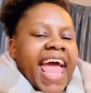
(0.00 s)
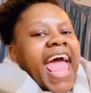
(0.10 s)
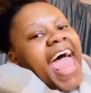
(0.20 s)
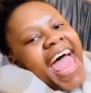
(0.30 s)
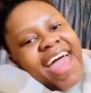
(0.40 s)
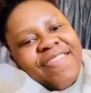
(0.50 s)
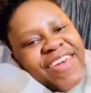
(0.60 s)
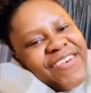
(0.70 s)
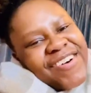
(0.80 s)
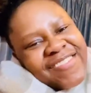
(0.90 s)

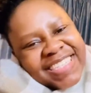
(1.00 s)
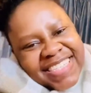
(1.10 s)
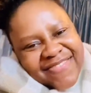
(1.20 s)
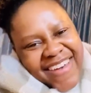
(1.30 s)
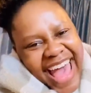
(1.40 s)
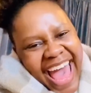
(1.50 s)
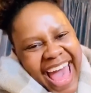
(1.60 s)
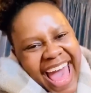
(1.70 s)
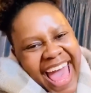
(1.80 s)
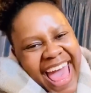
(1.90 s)
Happy Women's
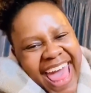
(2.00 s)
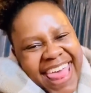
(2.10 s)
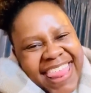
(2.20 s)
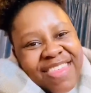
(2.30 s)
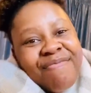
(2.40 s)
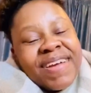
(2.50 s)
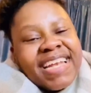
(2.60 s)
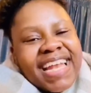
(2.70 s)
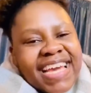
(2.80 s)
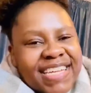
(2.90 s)
Month! But
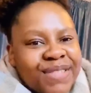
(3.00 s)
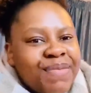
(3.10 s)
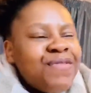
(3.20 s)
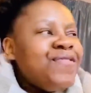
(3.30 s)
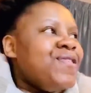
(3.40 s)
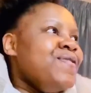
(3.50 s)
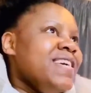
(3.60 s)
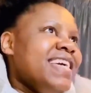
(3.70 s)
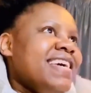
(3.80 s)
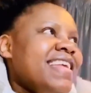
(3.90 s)
ladies, before we
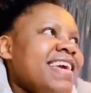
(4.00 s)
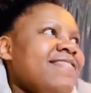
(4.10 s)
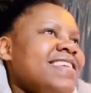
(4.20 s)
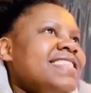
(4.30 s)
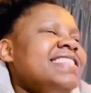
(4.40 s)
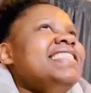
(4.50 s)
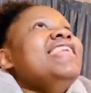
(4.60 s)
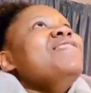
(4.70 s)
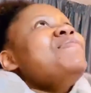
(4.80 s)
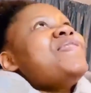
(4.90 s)
can even
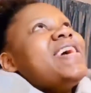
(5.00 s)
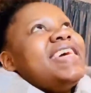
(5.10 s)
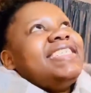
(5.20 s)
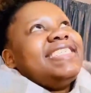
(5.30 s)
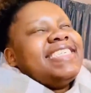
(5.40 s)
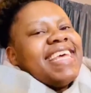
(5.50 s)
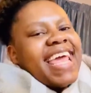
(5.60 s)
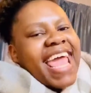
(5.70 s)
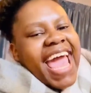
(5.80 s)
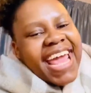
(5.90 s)
celebrate
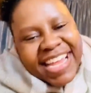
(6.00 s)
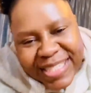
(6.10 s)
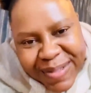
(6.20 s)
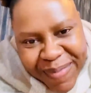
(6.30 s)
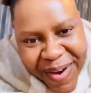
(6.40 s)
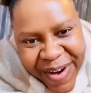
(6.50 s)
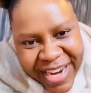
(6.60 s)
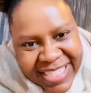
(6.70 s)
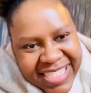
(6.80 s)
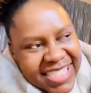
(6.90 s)
and
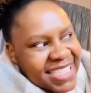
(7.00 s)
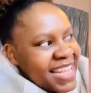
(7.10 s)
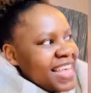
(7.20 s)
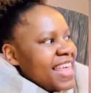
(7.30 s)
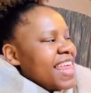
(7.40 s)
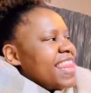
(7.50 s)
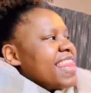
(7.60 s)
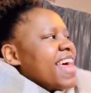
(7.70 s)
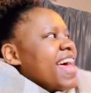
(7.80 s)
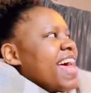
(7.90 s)
experience
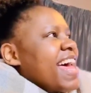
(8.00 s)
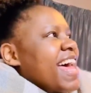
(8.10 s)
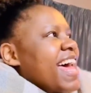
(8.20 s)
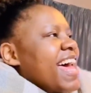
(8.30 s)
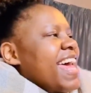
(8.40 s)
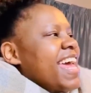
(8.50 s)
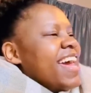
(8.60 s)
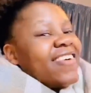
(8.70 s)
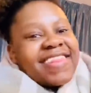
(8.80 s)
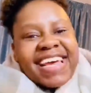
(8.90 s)
the
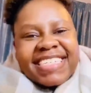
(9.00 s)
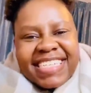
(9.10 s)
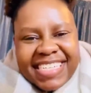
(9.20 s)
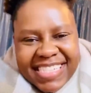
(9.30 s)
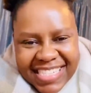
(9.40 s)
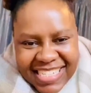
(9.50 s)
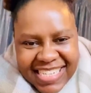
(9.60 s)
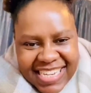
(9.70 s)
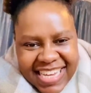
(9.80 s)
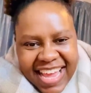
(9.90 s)

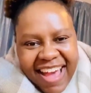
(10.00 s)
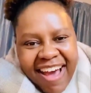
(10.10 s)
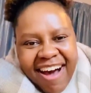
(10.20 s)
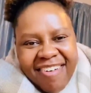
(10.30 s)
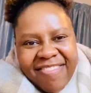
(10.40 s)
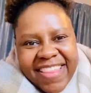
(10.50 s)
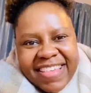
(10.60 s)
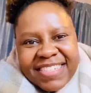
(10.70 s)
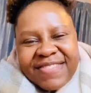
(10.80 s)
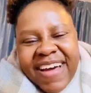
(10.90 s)
authenticity of what
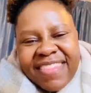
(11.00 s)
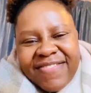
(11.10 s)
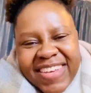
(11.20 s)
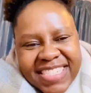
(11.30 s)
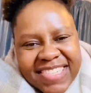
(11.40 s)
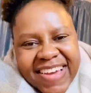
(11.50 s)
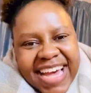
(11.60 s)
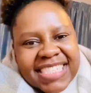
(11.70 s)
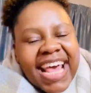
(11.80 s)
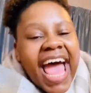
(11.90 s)
this month means to
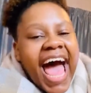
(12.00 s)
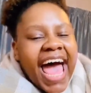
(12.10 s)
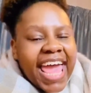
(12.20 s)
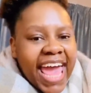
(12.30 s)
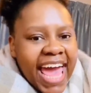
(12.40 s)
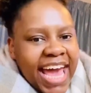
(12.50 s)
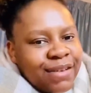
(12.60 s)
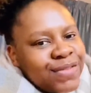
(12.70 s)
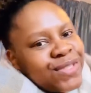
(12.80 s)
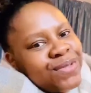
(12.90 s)
us, I
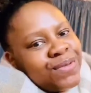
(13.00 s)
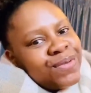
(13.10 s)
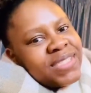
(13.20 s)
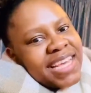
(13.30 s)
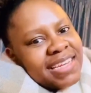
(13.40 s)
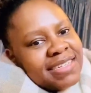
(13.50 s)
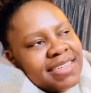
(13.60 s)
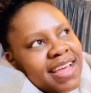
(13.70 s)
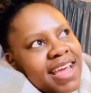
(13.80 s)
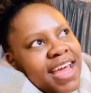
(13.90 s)
have to send
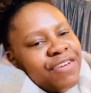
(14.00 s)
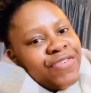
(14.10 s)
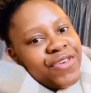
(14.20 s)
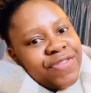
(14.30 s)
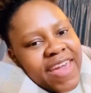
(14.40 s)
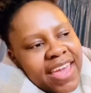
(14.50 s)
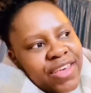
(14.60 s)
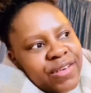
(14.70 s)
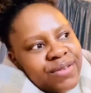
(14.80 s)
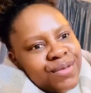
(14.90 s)
a few
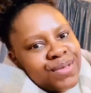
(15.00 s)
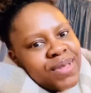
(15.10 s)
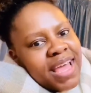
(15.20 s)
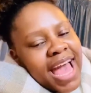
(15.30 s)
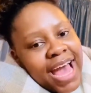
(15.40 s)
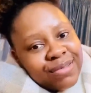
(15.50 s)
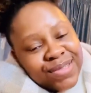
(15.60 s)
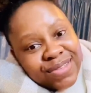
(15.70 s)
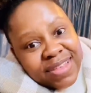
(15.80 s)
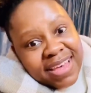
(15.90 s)
thank yous out
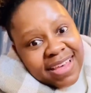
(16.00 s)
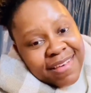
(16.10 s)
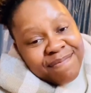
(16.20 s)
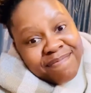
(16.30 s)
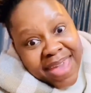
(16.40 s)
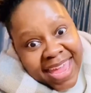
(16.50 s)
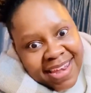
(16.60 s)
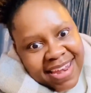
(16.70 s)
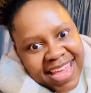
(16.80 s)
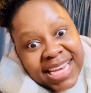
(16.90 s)
to the
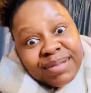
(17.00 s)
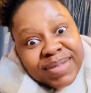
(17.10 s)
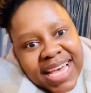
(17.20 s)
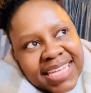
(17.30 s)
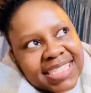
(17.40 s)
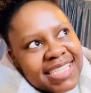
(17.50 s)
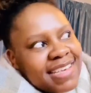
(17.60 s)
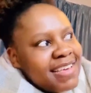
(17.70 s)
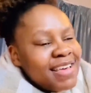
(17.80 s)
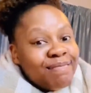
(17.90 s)
men in
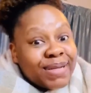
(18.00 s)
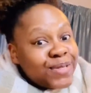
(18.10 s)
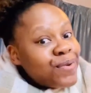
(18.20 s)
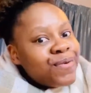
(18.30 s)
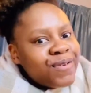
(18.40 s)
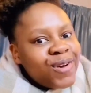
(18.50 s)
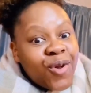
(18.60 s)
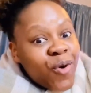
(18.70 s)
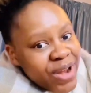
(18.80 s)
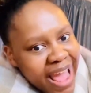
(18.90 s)
Mzansi. Matong,
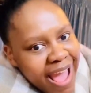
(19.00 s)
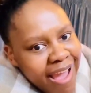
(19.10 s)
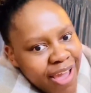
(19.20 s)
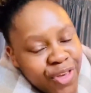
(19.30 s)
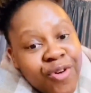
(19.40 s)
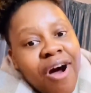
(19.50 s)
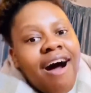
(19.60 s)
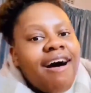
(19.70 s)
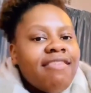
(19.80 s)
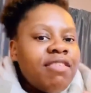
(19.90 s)
Lona, you
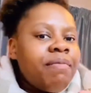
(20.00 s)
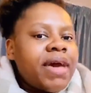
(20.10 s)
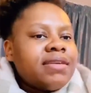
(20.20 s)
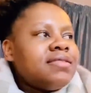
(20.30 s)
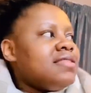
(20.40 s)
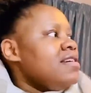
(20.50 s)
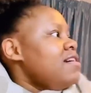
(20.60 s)
are the best.